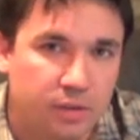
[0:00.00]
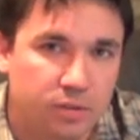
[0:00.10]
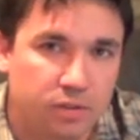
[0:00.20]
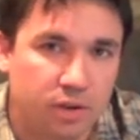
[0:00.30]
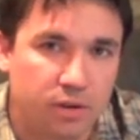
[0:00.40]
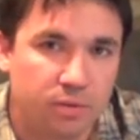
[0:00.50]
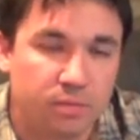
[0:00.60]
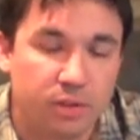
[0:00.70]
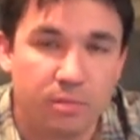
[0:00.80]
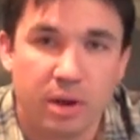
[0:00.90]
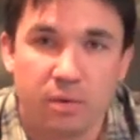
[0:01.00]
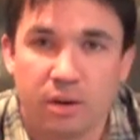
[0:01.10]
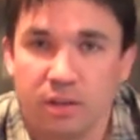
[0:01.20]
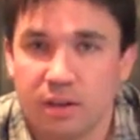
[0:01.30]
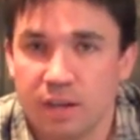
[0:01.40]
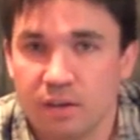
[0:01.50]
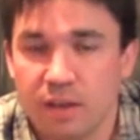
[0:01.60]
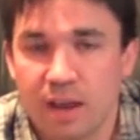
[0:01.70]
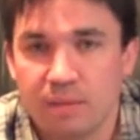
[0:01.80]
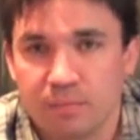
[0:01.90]
So you might want to look into
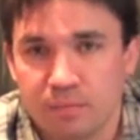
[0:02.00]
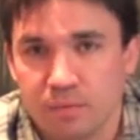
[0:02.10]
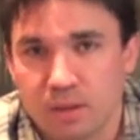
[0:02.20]
that.